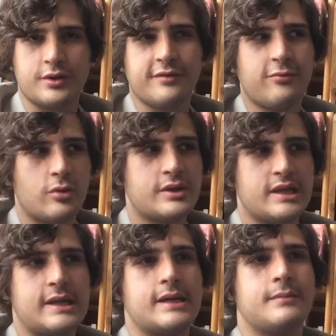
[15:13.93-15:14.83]

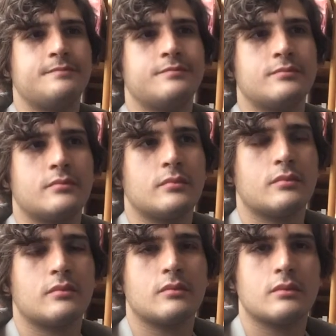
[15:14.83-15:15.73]
divorcing
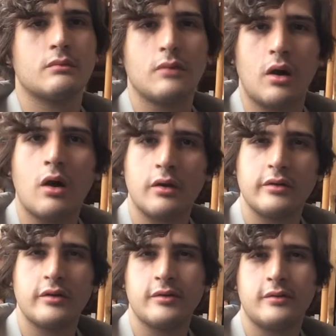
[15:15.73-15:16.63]
art
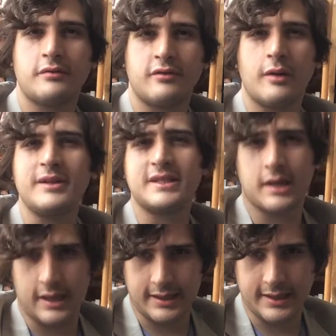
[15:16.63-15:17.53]
from its
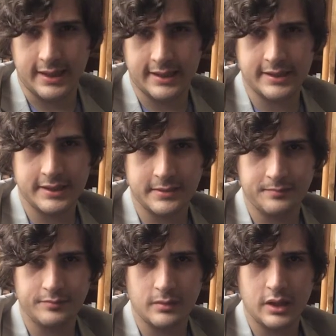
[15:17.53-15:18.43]
context,
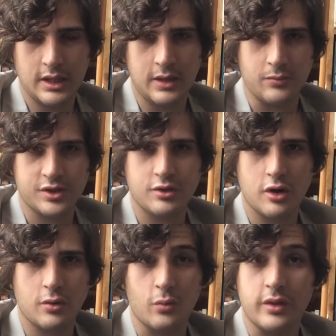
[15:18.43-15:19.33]
and we're
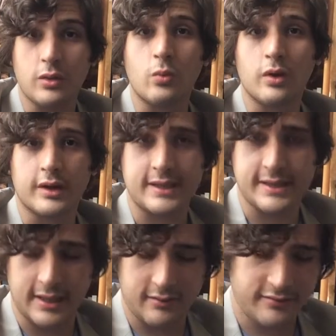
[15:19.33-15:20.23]
starting with the work
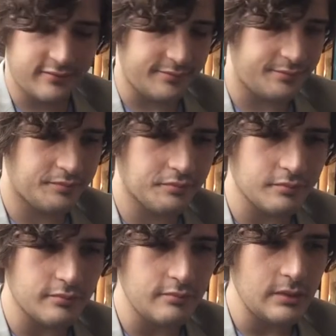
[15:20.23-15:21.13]
itself.
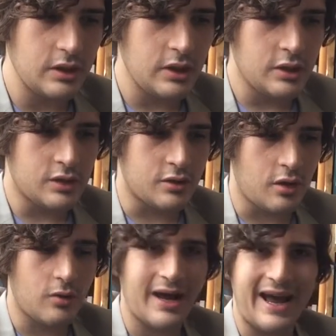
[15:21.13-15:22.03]

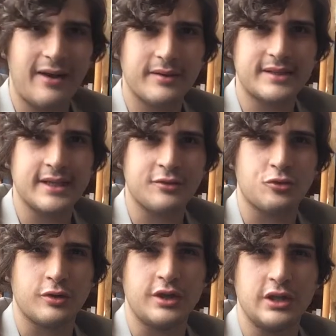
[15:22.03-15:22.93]
So, how
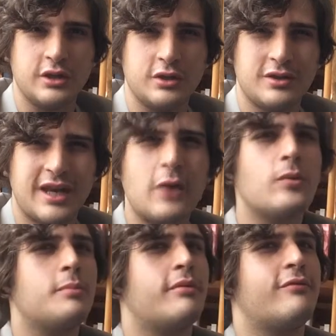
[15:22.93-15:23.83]
essentially can
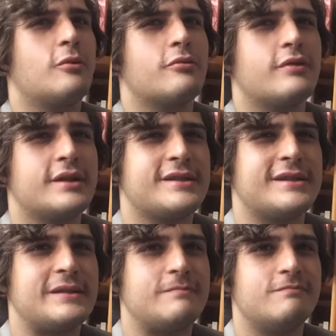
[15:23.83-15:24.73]
we perform
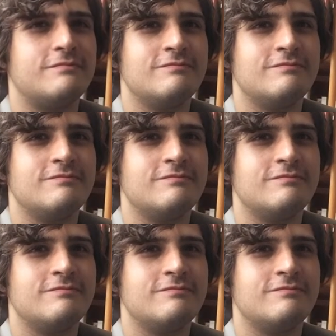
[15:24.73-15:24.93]
criticism